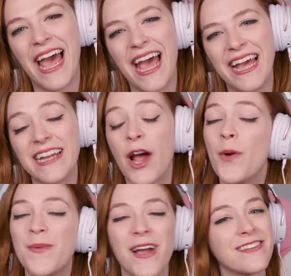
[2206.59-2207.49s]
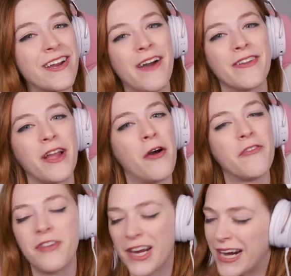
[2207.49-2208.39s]
And I hope you guys are having a
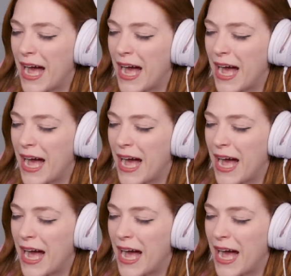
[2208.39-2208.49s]
very